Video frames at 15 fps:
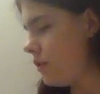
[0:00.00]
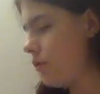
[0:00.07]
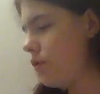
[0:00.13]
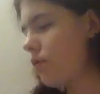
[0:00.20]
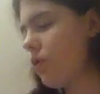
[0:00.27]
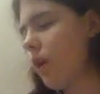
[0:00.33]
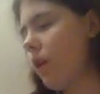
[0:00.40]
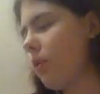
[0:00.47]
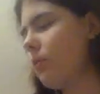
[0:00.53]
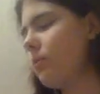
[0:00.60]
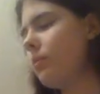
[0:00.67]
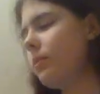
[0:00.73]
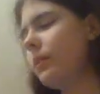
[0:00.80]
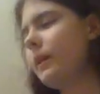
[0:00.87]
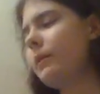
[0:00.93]
So
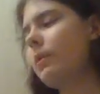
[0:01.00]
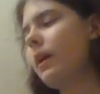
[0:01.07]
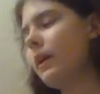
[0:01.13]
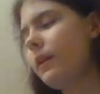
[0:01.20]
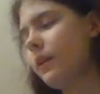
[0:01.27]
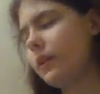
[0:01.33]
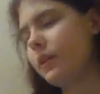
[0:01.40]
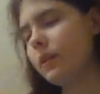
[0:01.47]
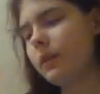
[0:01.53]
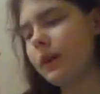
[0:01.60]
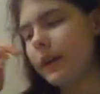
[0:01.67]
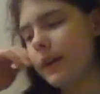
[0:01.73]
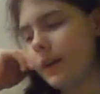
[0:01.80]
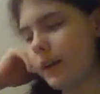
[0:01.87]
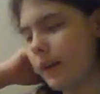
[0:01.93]
what you want to do
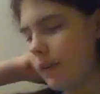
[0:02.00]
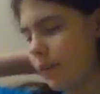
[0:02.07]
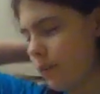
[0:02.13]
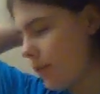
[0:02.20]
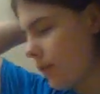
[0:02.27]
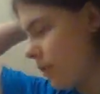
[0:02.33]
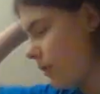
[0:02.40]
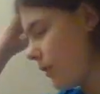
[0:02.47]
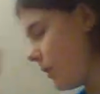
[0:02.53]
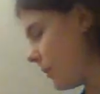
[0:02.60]
is,